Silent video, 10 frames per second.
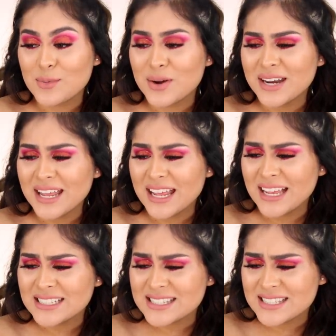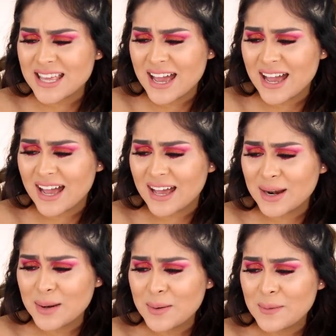What is
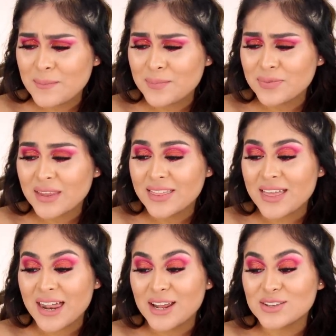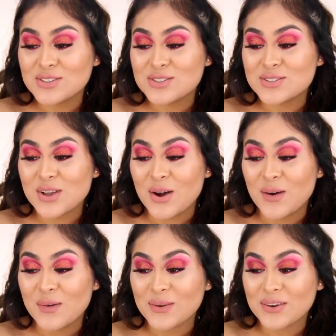that? That is
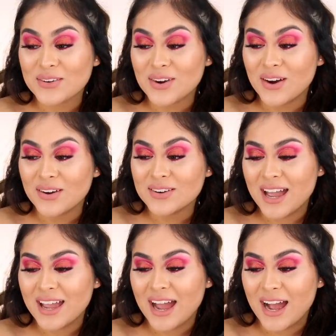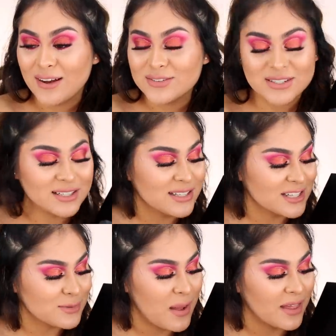so gross. I have to
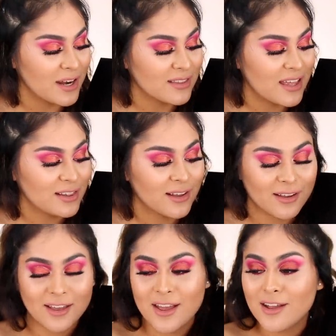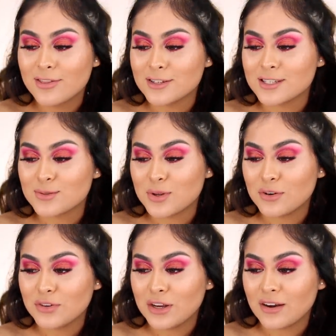clean this palette. And then look, there's this
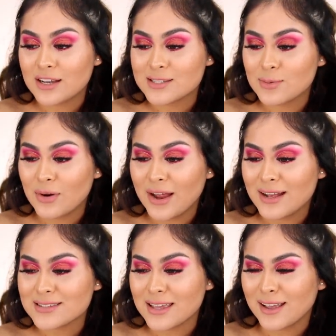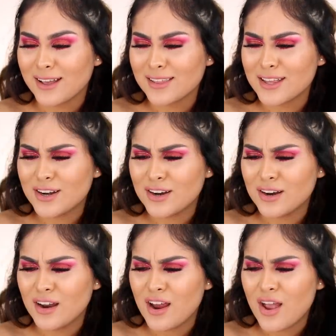one over here as well. It has like
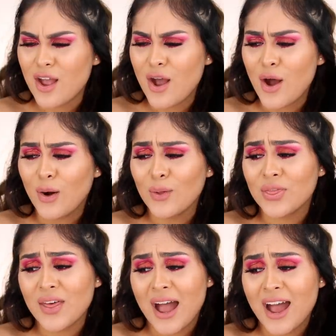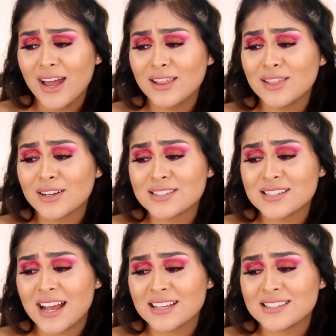glitter. Oh, that
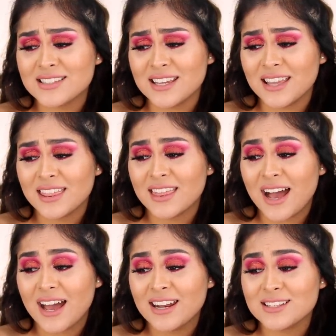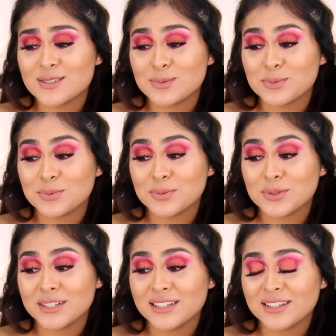looks nasty. That is
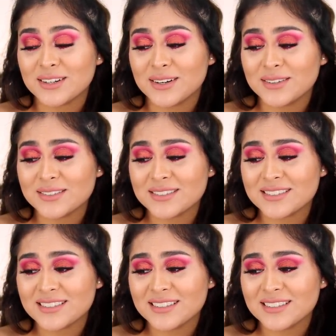really gross.